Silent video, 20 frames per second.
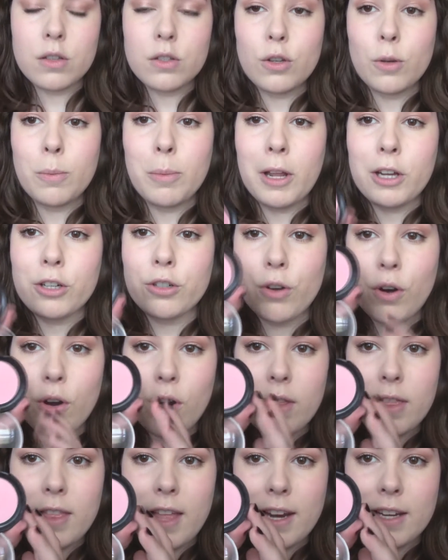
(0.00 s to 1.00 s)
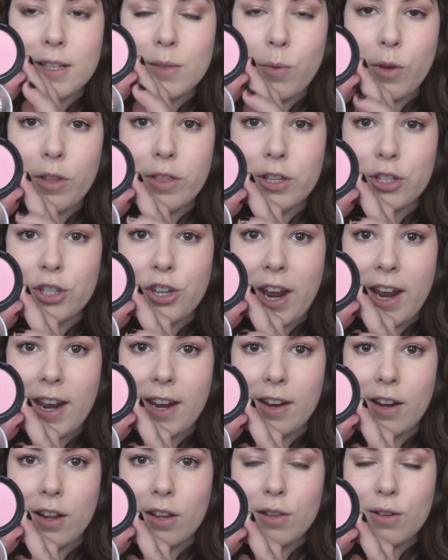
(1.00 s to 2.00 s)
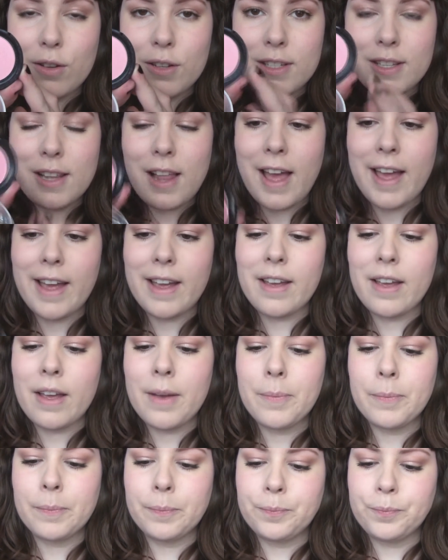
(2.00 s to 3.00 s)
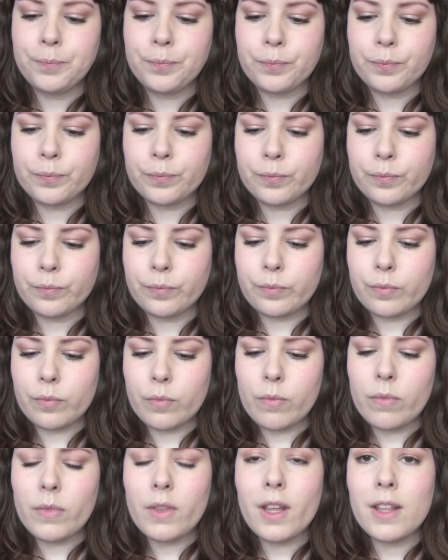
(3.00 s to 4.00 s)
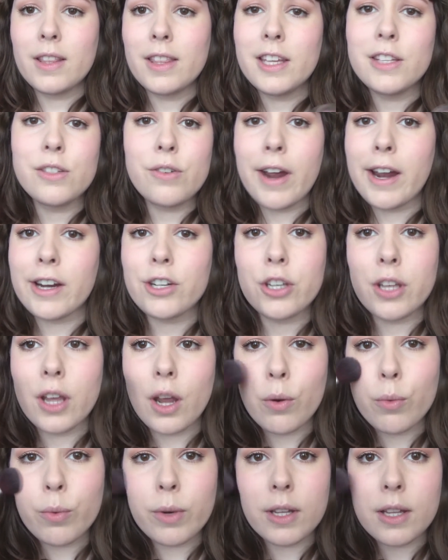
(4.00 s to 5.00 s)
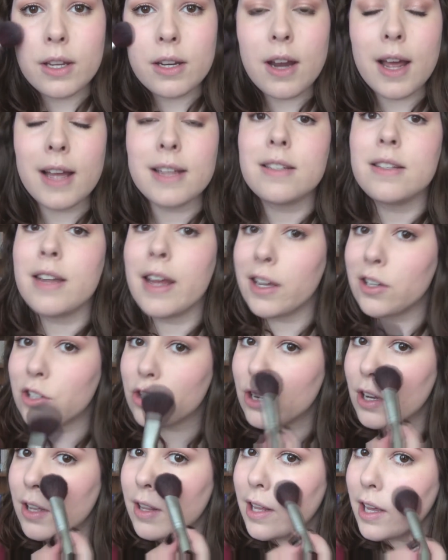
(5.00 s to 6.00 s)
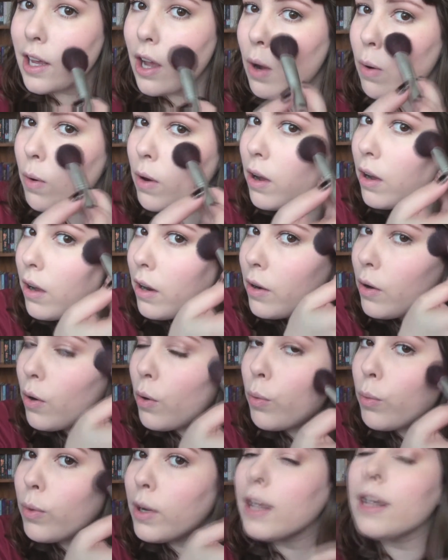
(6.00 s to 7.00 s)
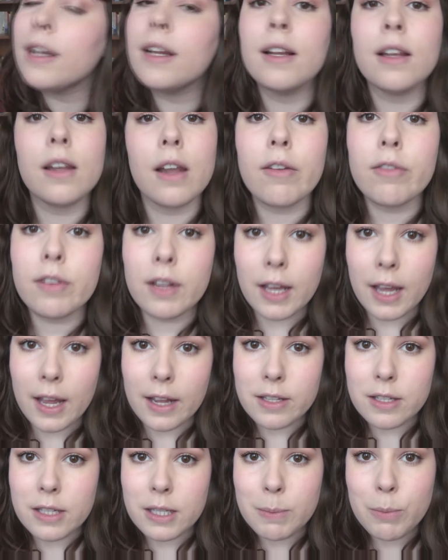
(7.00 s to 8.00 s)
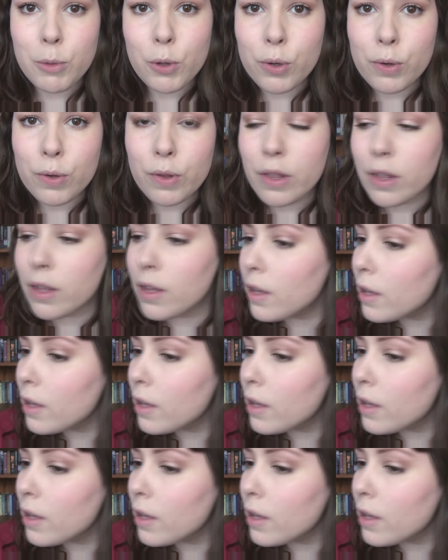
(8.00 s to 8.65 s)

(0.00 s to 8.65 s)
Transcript: So blusher on, that is what the shade looks like. These are actually a really nice texture. They go on really lovely and smooth.